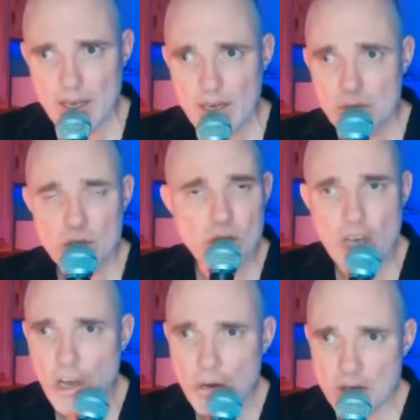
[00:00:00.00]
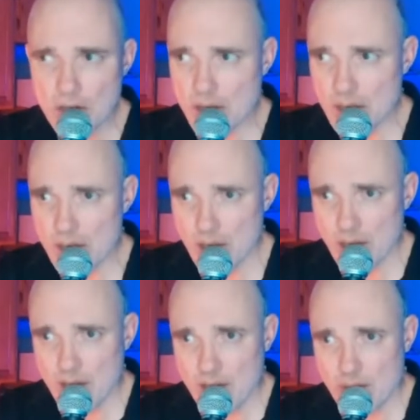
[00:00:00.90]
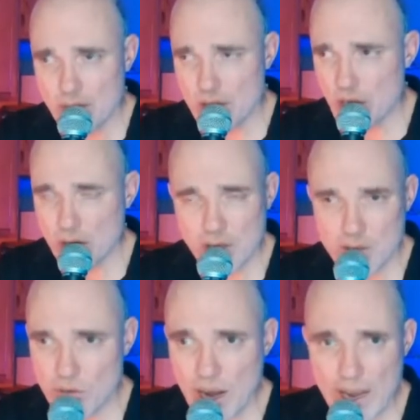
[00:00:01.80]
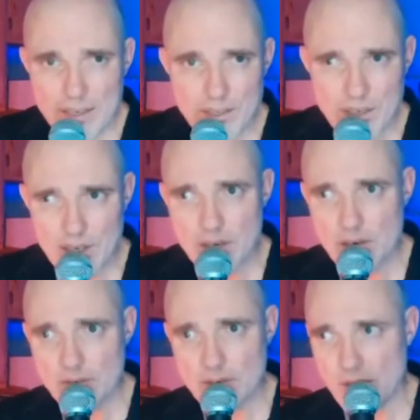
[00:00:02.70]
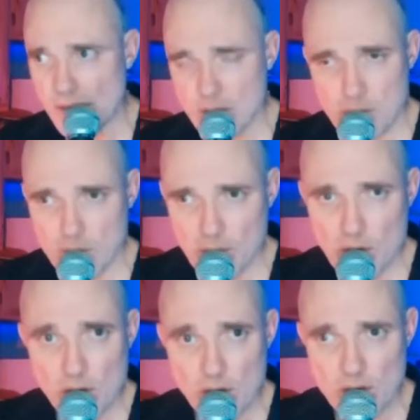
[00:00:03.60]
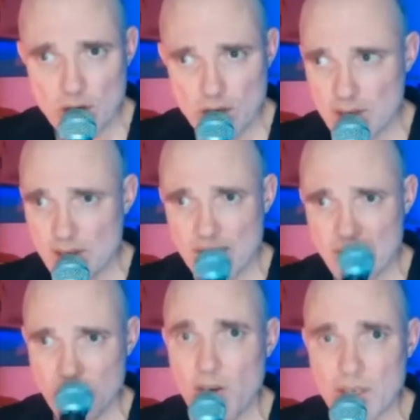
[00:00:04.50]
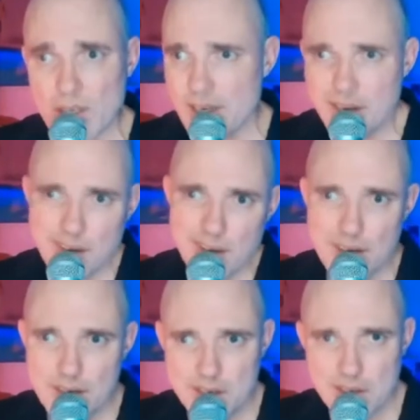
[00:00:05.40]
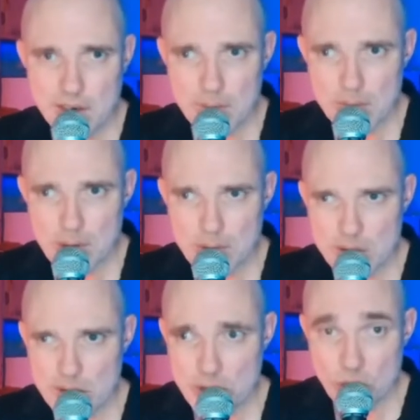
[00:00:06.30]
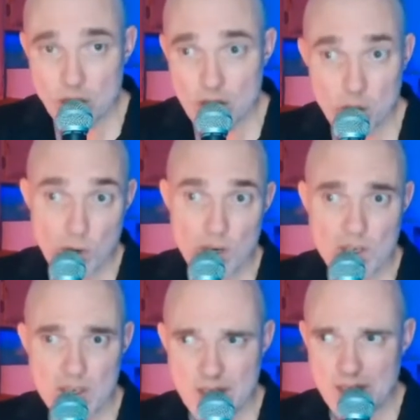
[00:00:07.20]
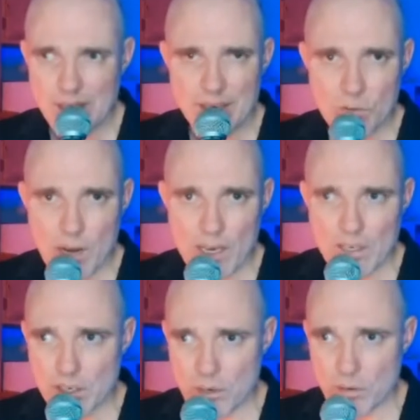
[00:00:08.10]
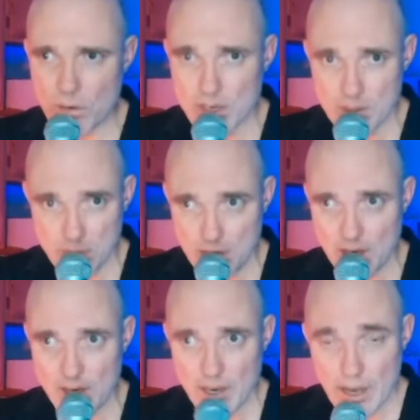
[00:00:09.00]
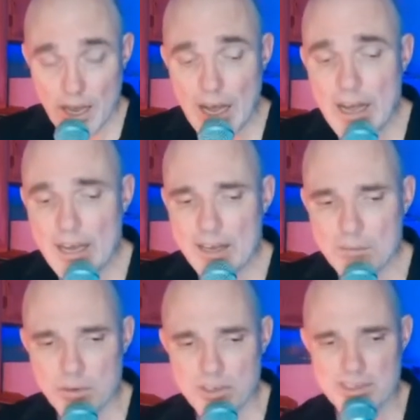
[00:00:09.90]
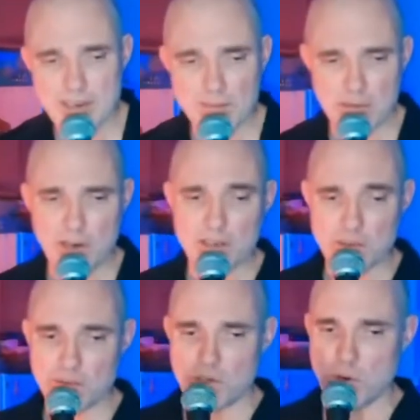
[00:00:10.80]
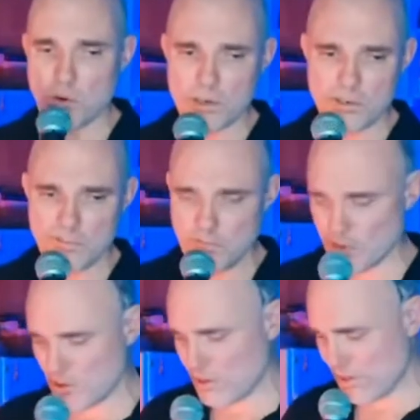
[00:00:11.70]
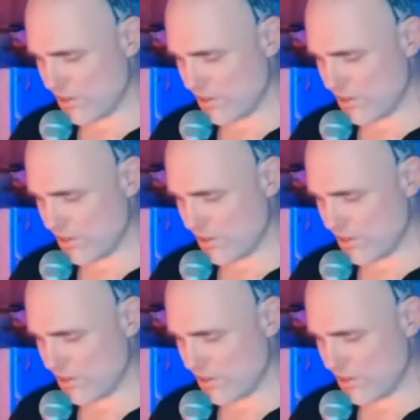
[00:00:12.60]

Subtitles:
When you go to the tragedy, to be purged, don't you think you ought to, be able to enjoy a chorus? Not like a tragic chorus, man. I had one at St. Mary's. It was a chorus of Furies.